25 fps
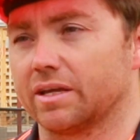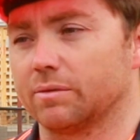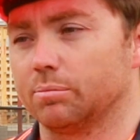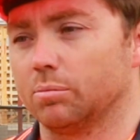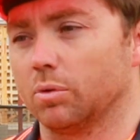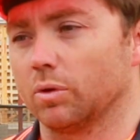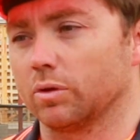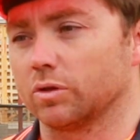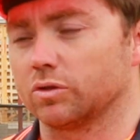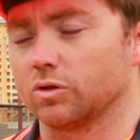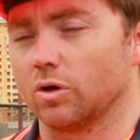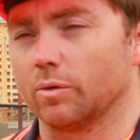
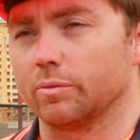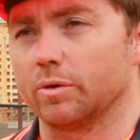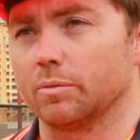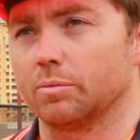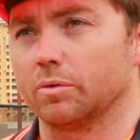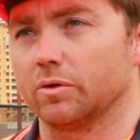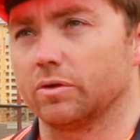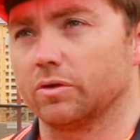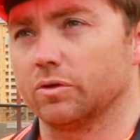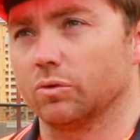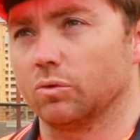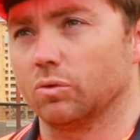By the time you
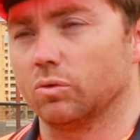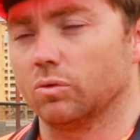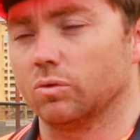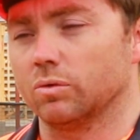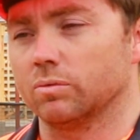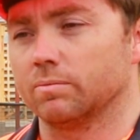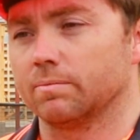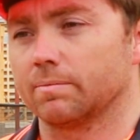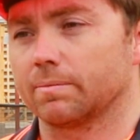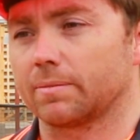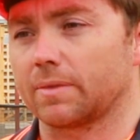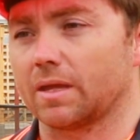put your
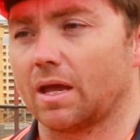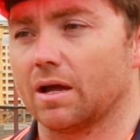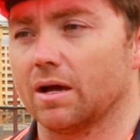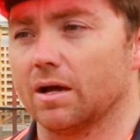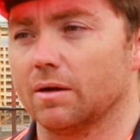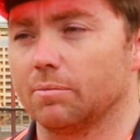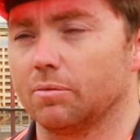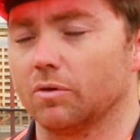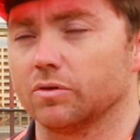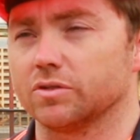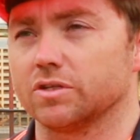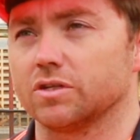
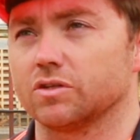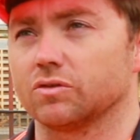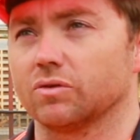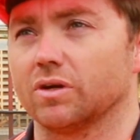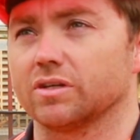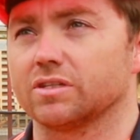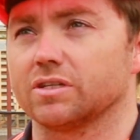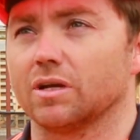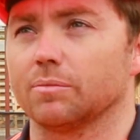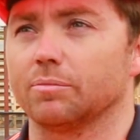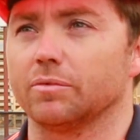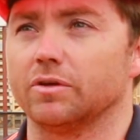posi
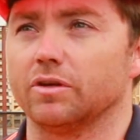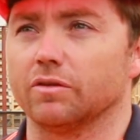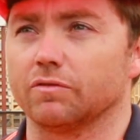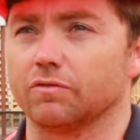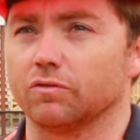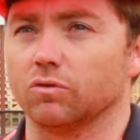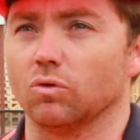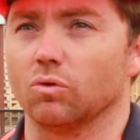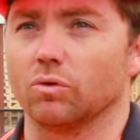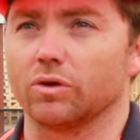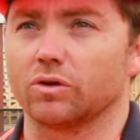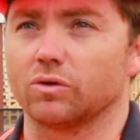struts up in your
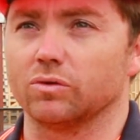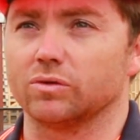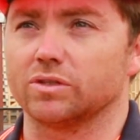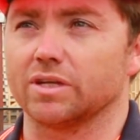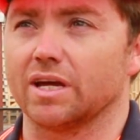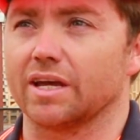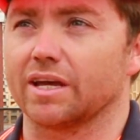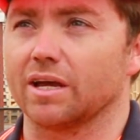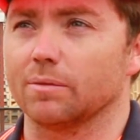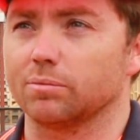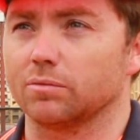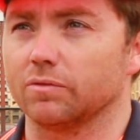flooring, it could
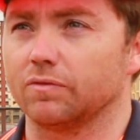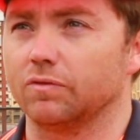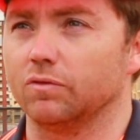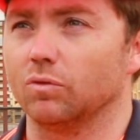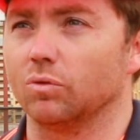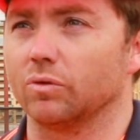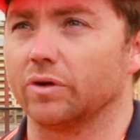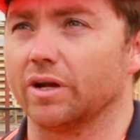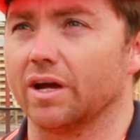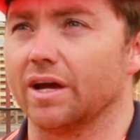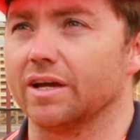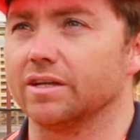take up to
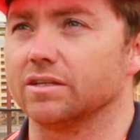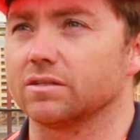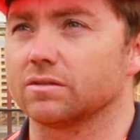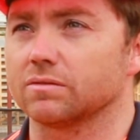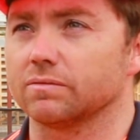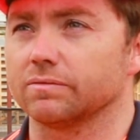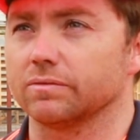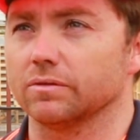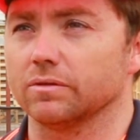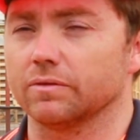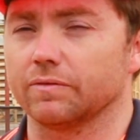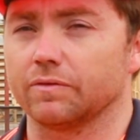4 days
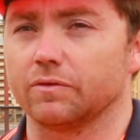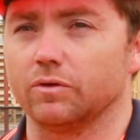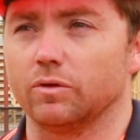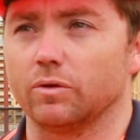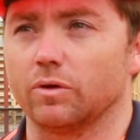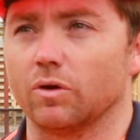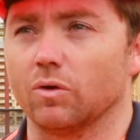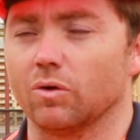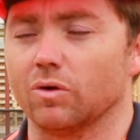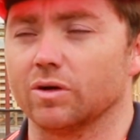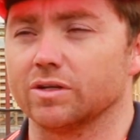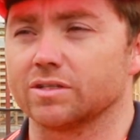for a
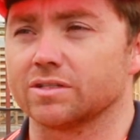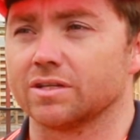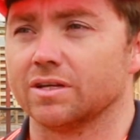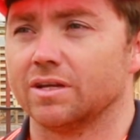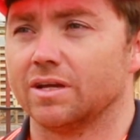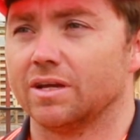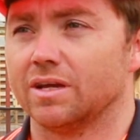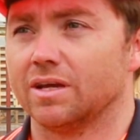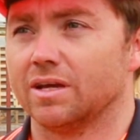few guys.